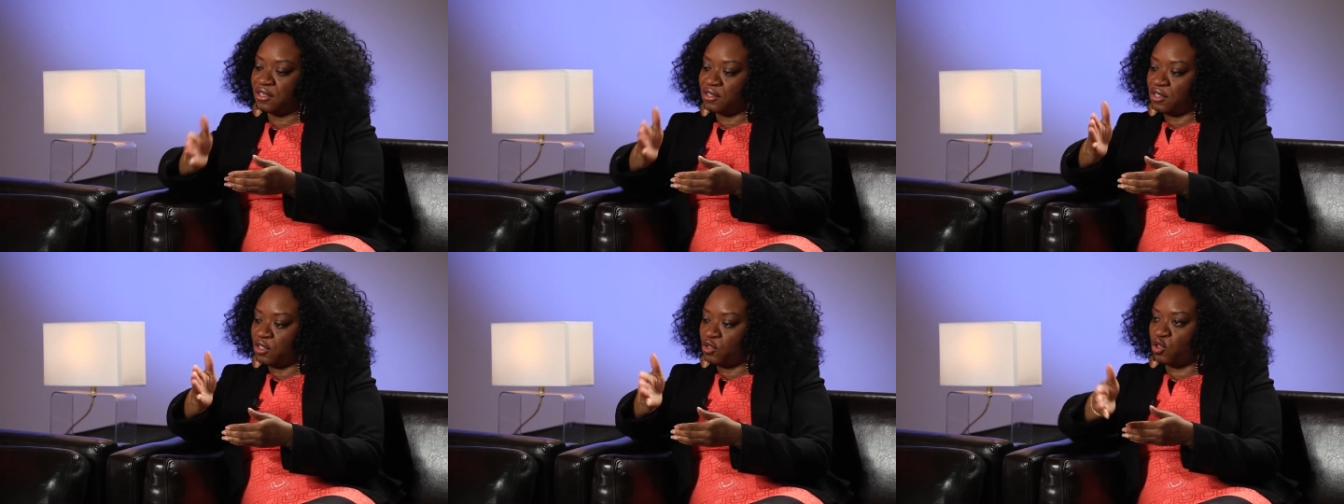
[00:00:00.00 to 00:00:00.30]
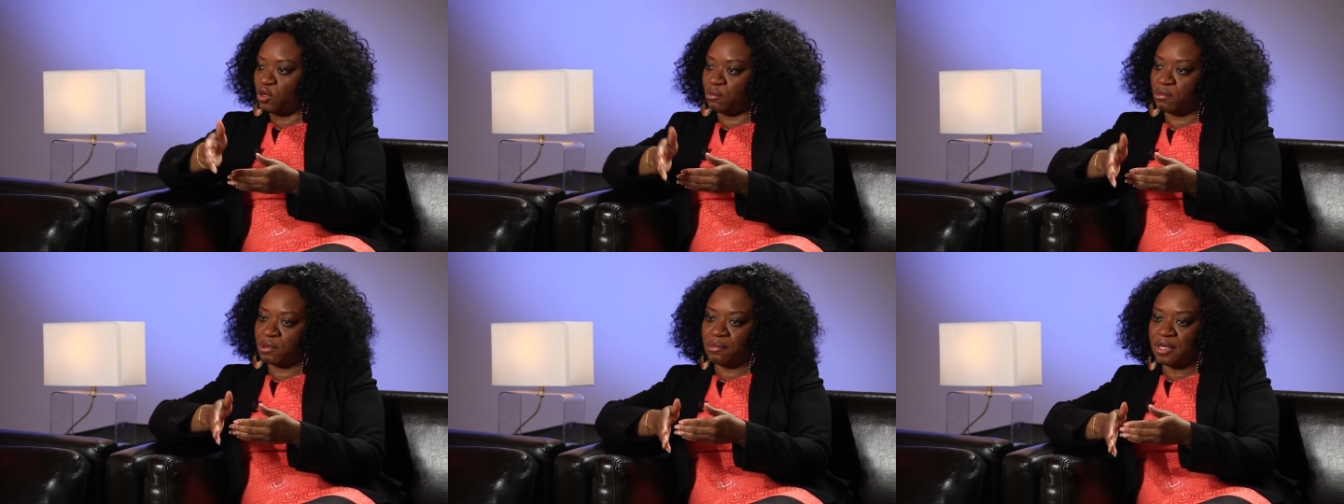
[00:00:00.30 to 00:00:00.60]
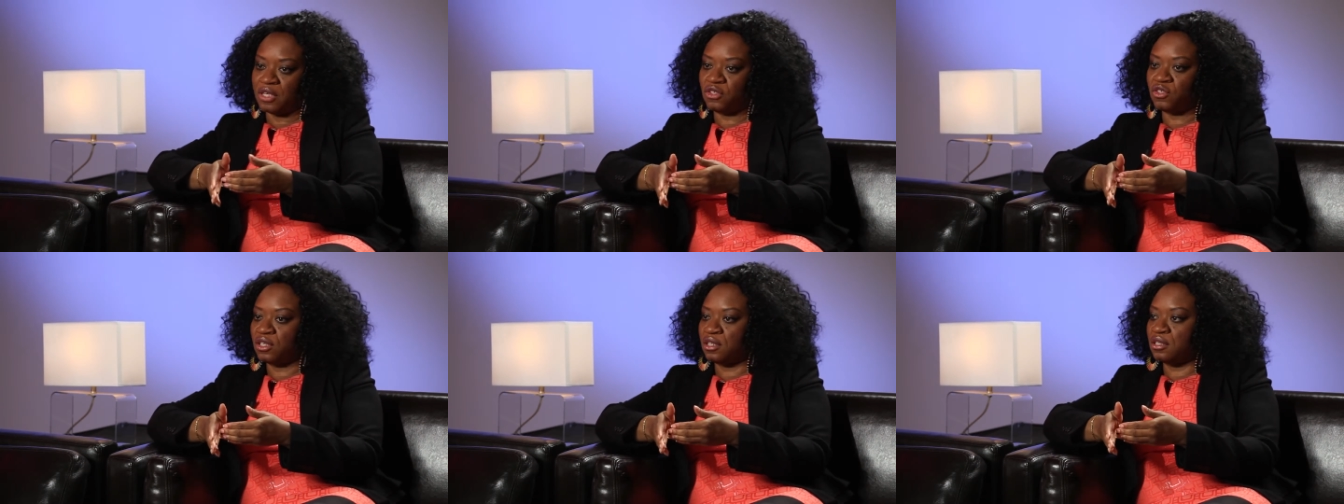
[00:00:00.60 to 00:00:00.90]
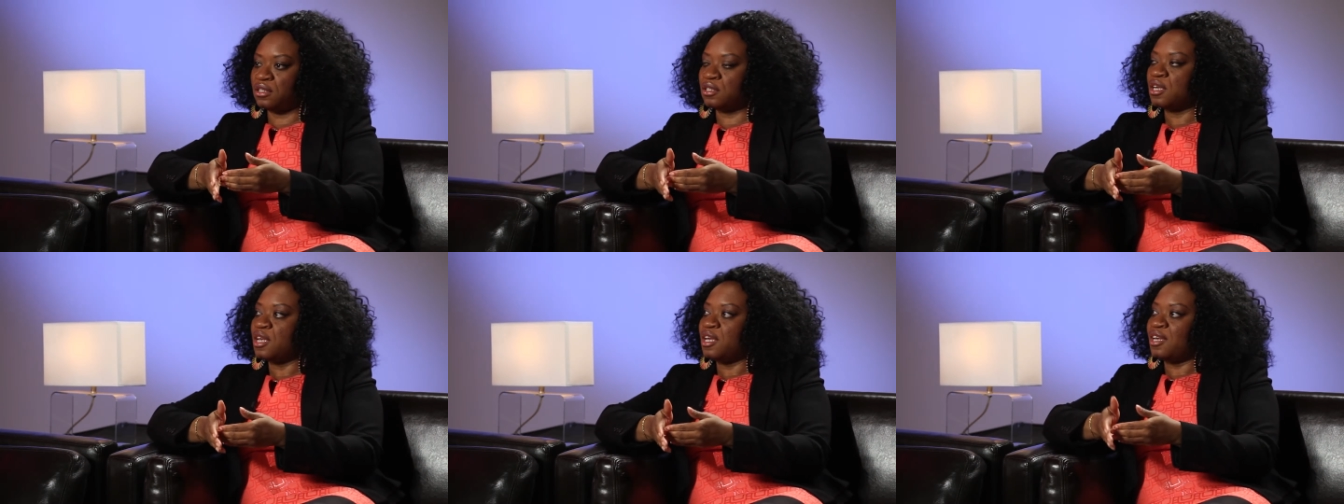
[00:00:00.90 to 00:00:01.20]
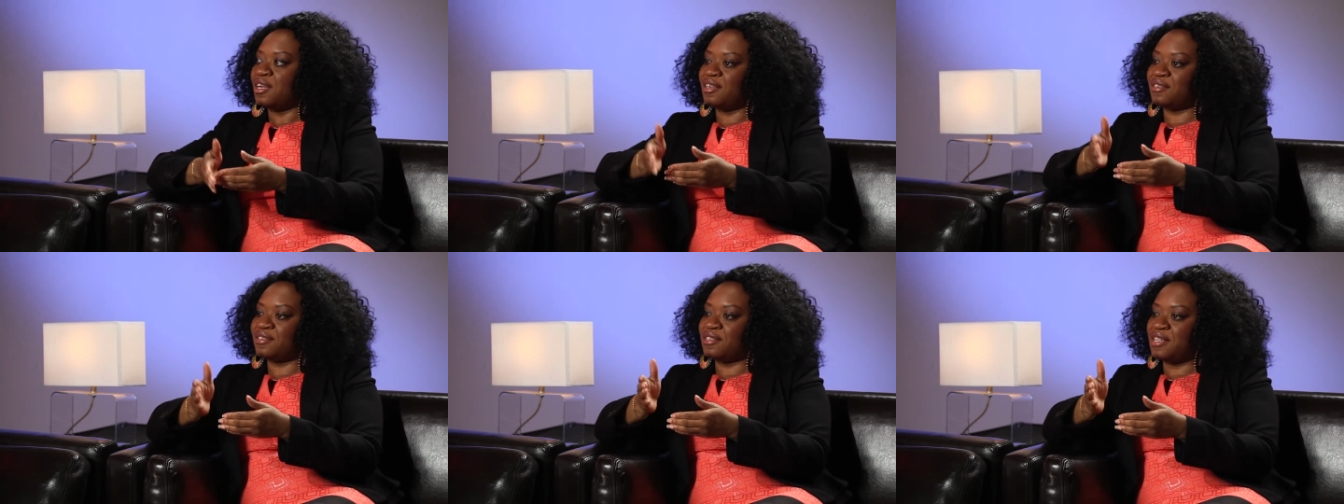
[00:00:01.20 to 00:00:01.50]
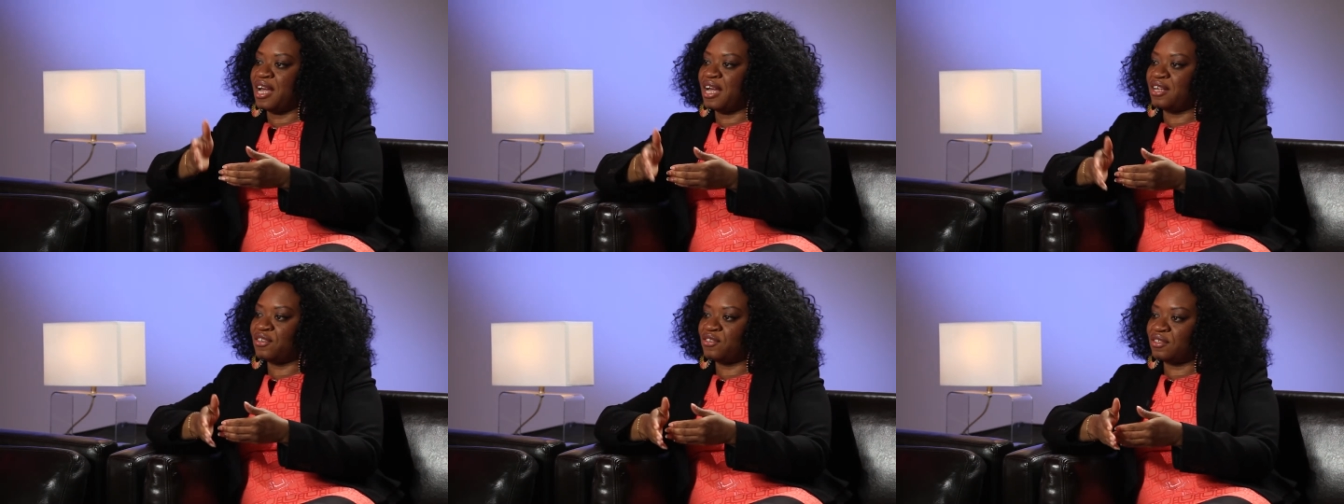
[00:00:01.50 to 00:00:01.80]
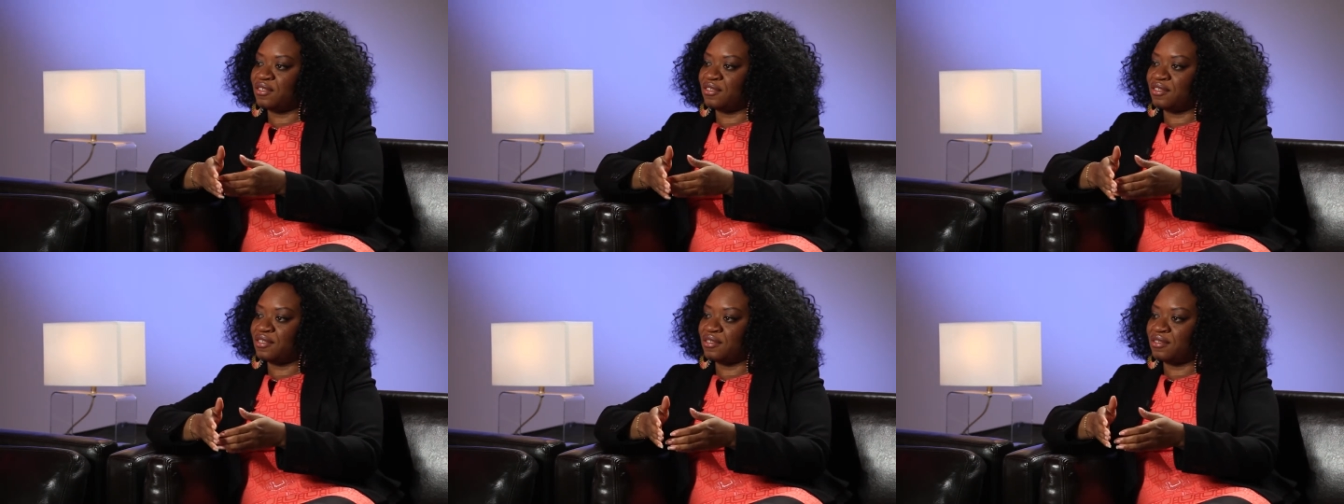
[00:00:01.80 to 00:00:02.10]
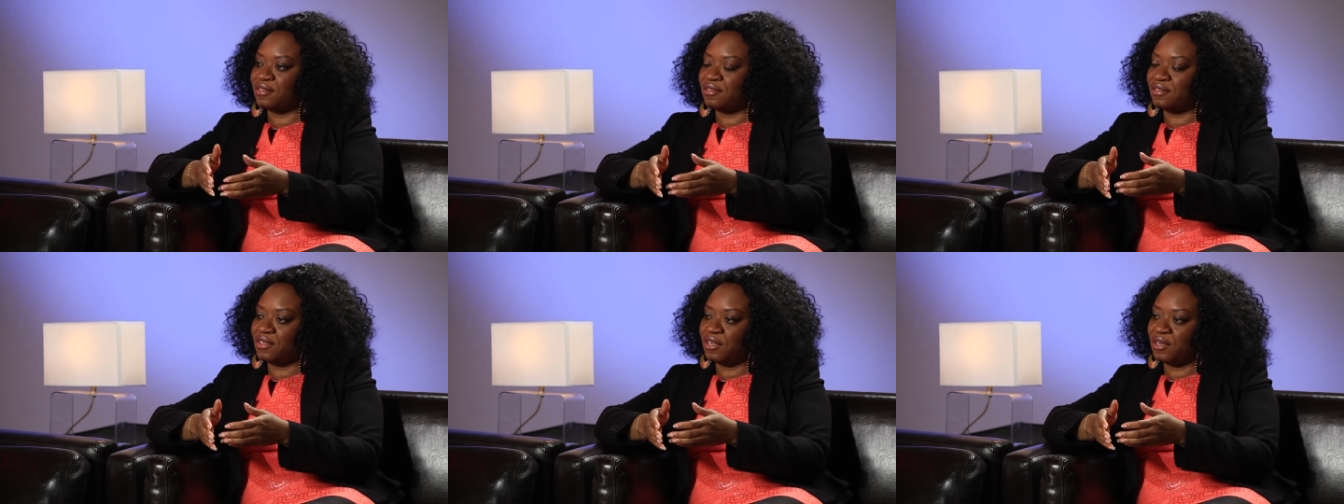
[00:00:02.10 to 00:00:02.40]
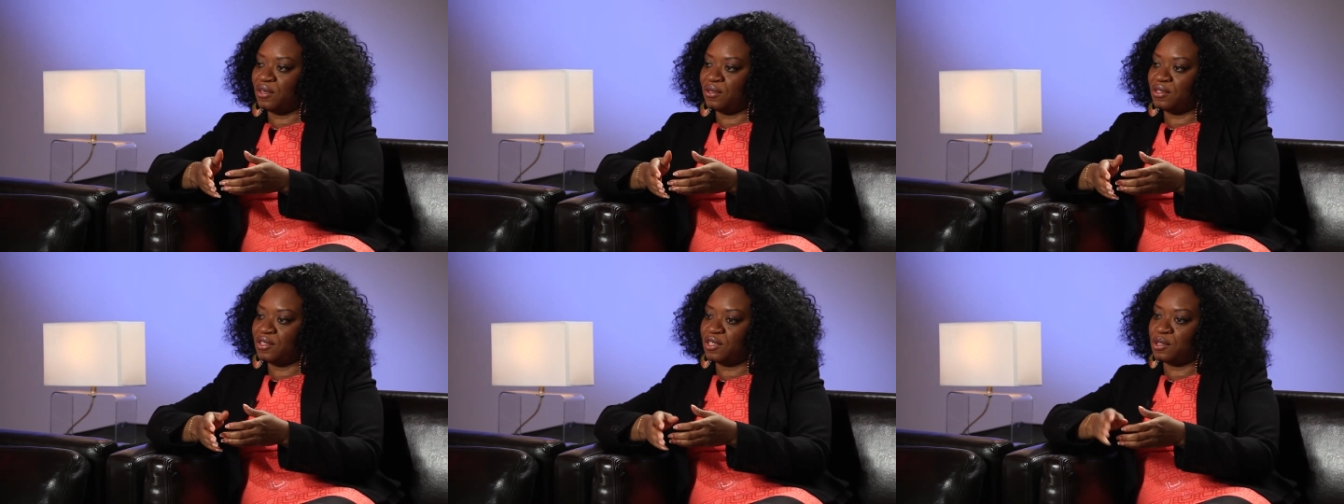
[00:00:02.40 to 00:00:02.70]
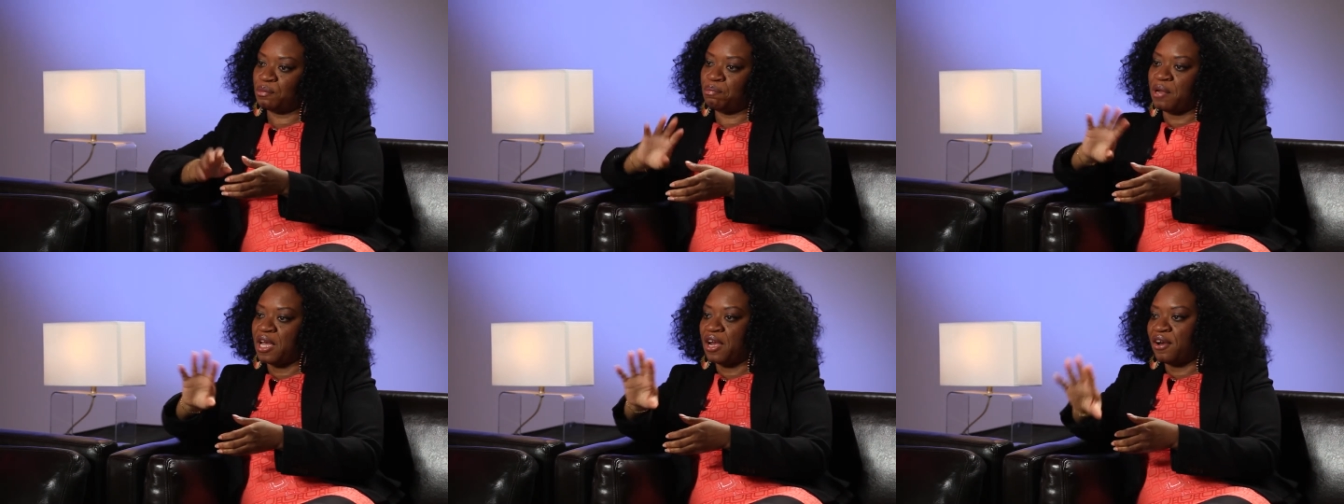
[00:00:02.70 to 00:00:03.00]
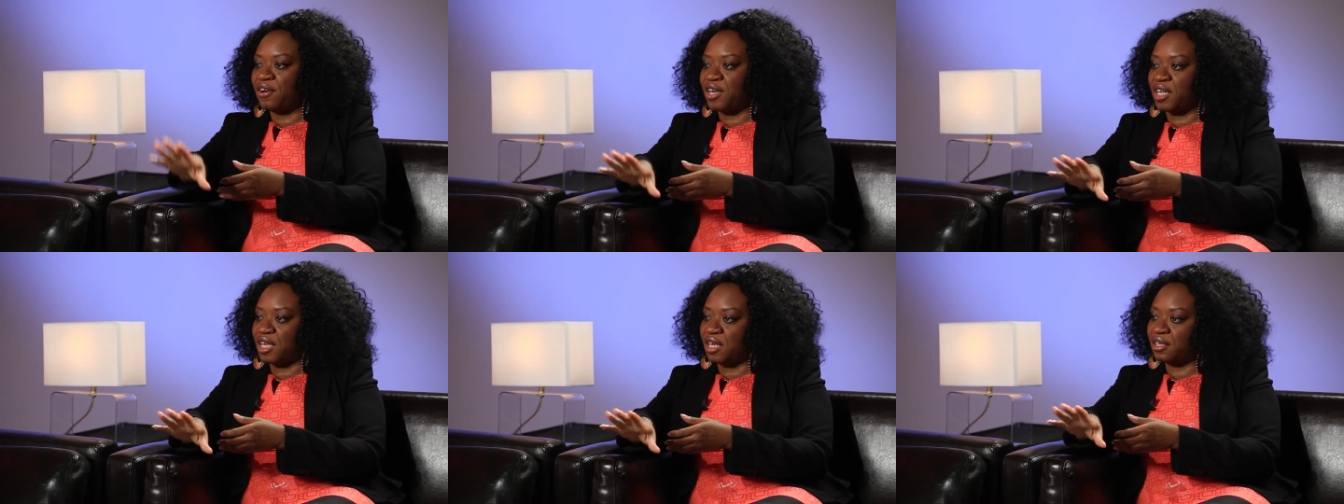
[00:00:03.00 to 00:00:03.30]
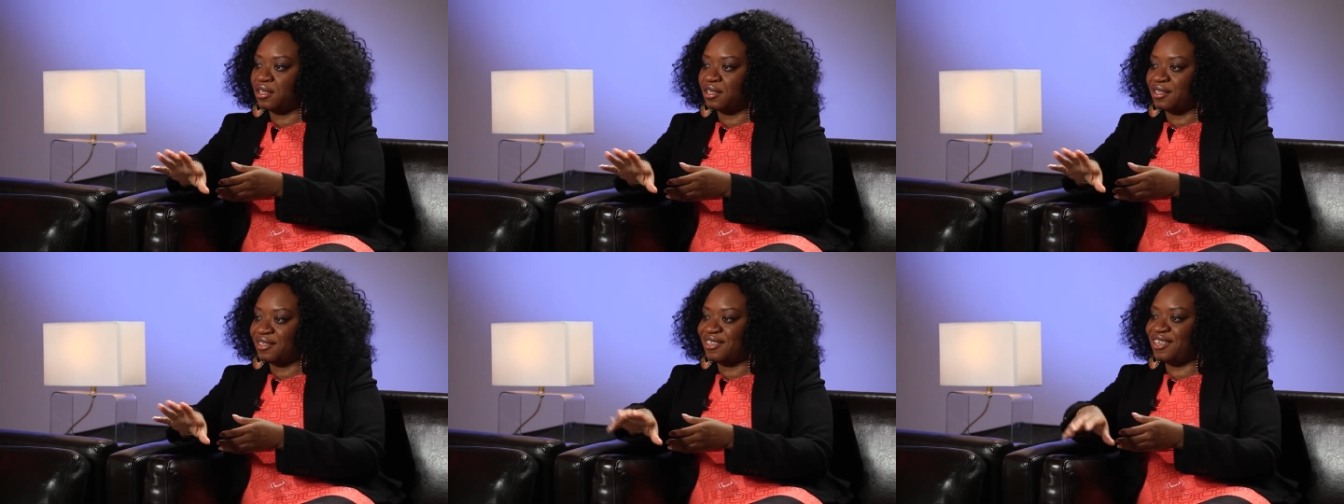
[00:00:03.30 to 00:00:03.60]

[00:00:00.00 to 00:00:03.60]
as Ijoma mentioned, is not just this, disparity.